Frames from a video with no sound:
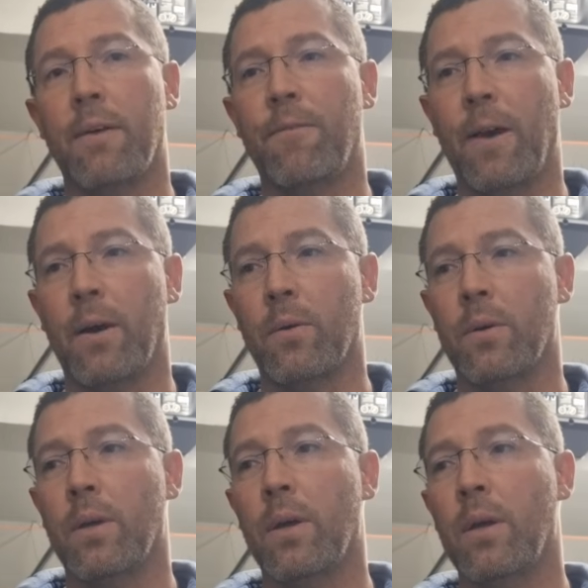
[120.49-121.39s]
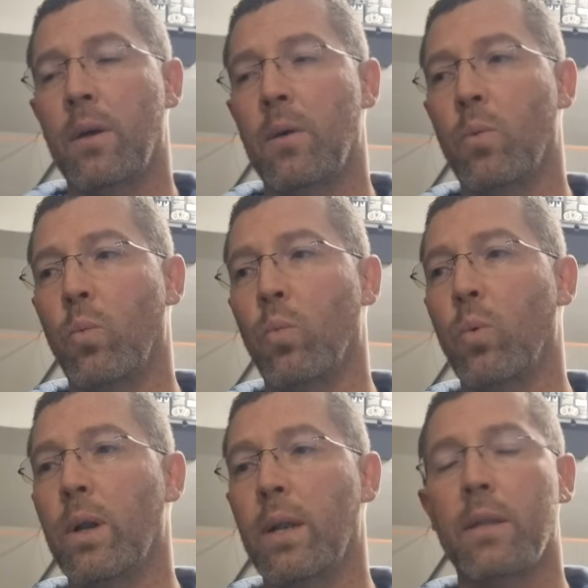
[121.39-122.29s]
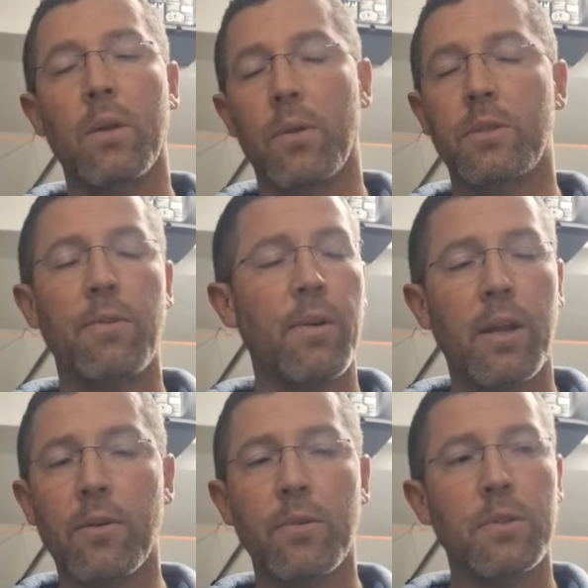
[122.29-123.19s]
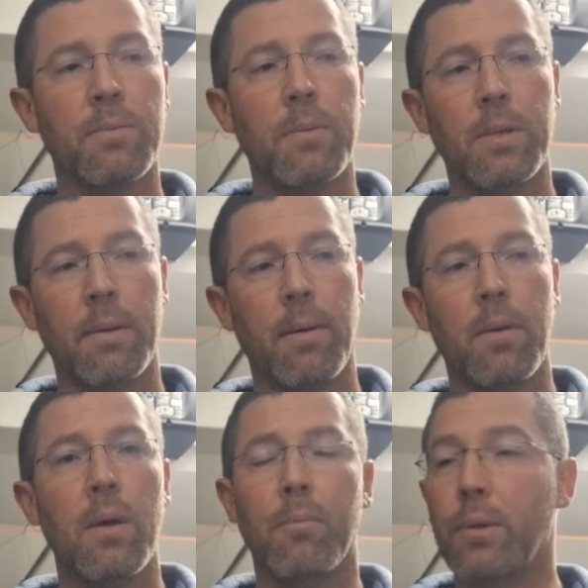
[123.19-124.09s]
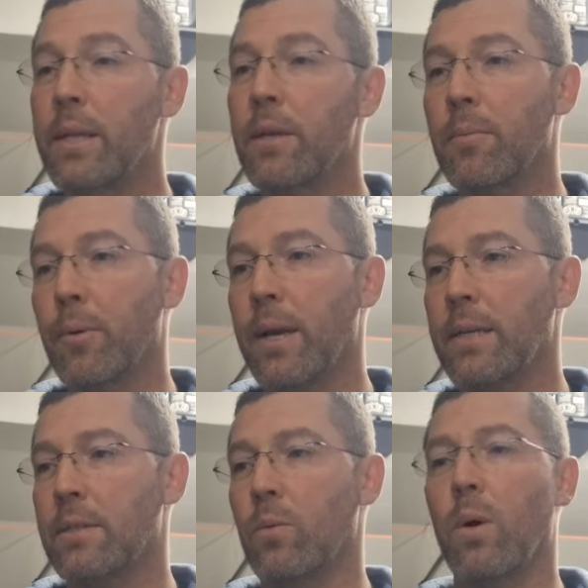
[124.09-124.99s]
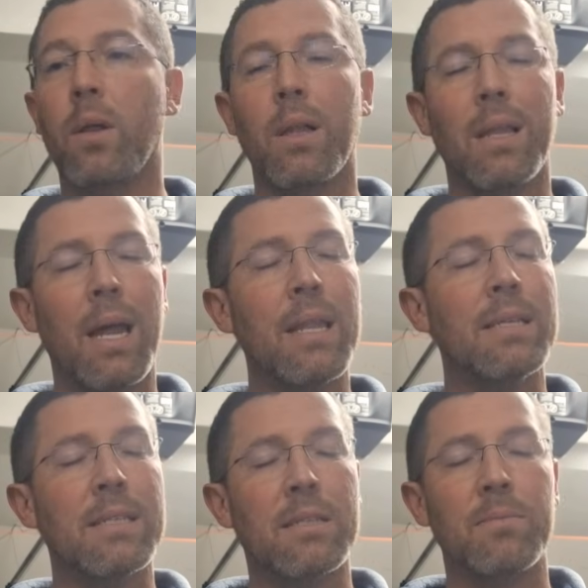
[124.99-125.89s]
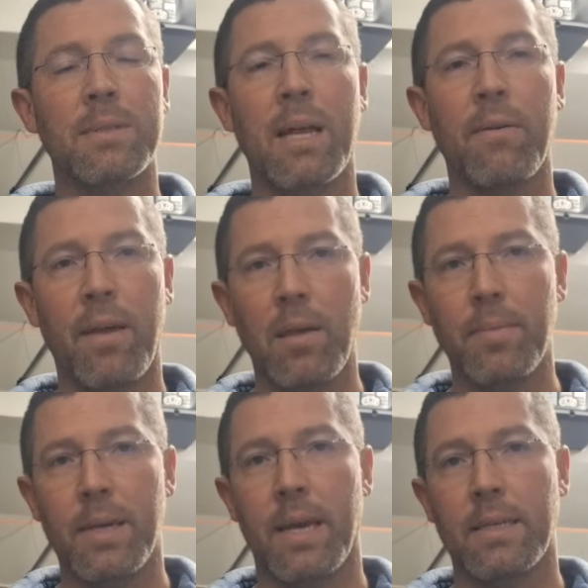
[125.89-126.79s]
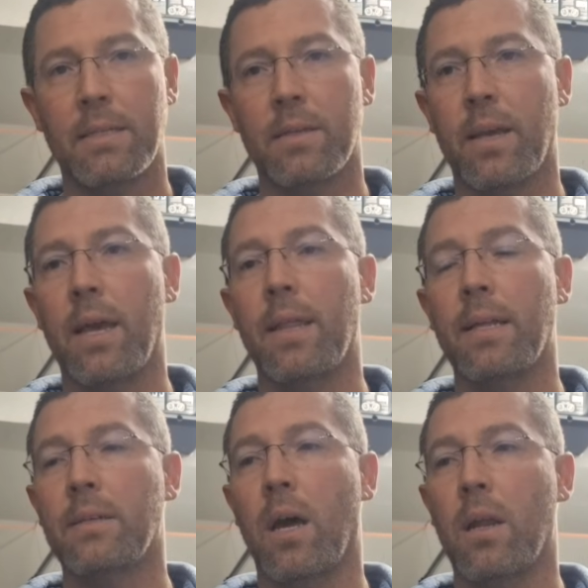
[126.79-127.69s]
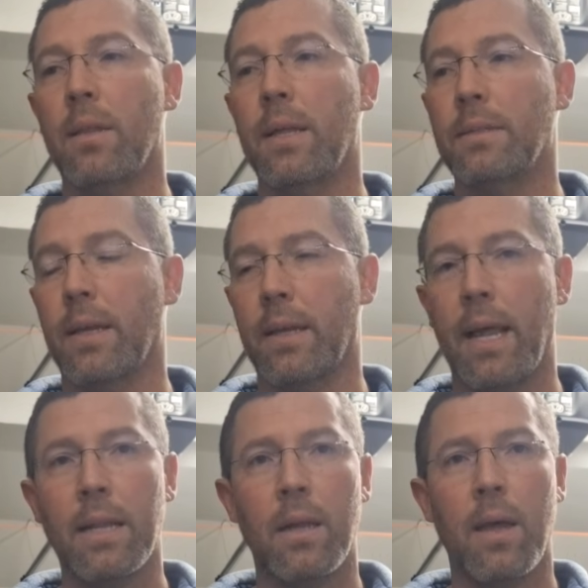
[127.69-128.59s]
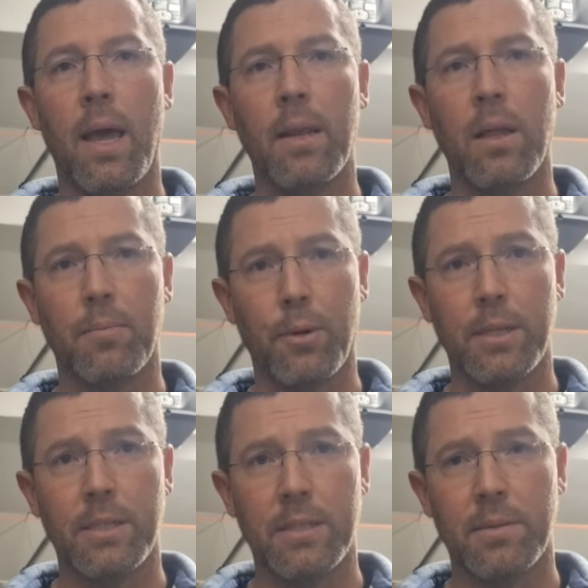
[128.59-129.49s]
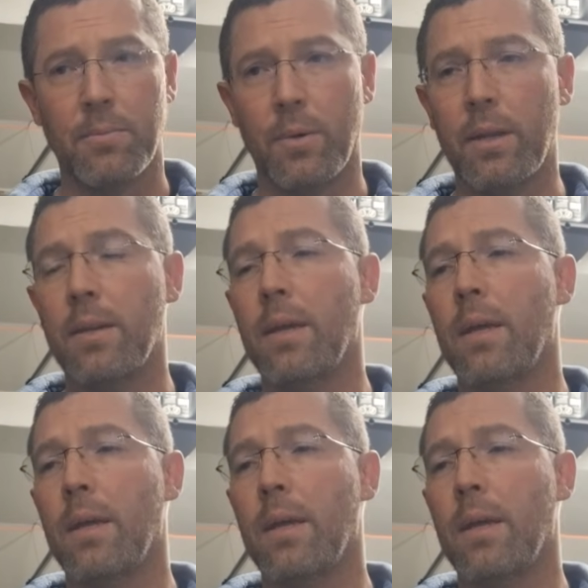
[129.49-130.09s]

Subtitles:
I found, there's different intervals that people talk about bleeding your brakes. Well, a lot of the systems now ABS, okay? That's like an analog brake system, right?